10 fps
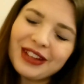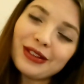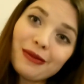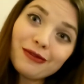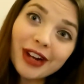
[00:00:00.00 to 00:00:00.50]
so
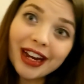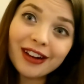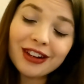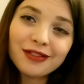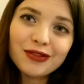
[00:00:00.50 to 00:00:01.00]
I'm really
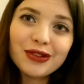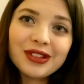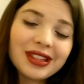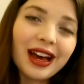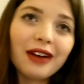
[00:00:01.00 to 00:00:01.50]
looking forward
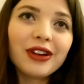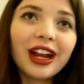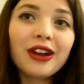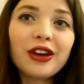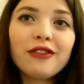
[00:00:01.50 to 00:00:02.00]
to that. Really
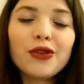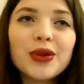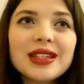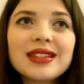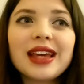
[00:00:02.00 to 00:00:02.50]
looking forward
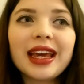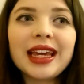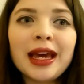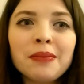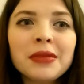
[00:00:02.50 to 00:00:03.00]
to seeing
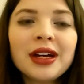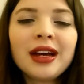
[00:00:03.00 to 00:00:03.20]
him.